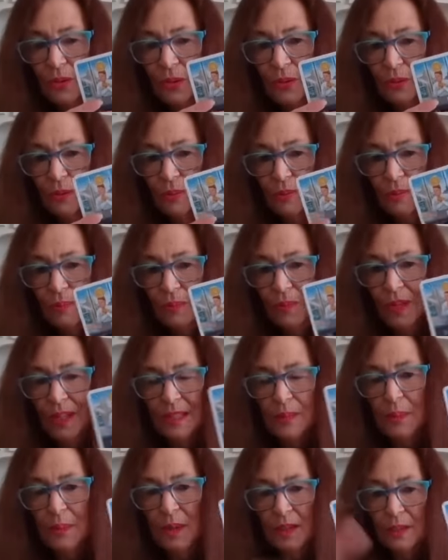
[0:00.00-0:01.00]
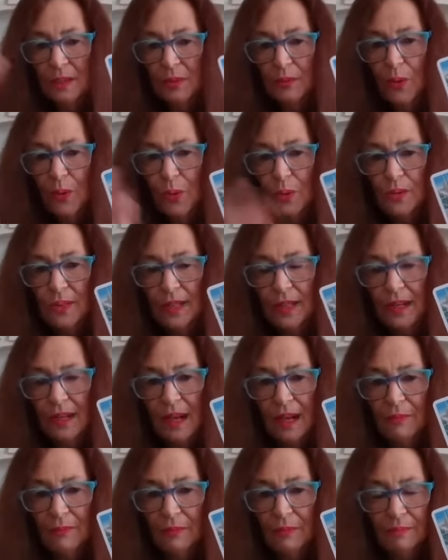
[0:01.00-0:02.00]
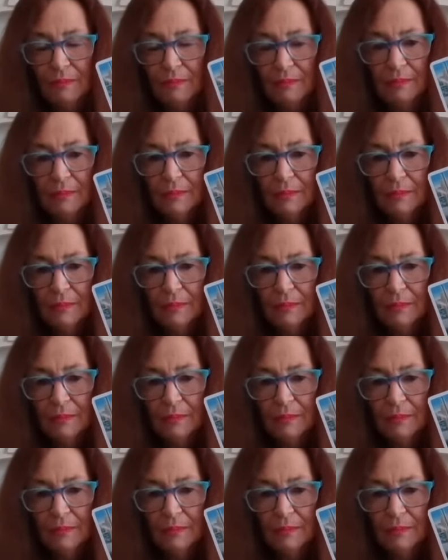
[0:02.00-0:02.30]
to this because, of course, he'd have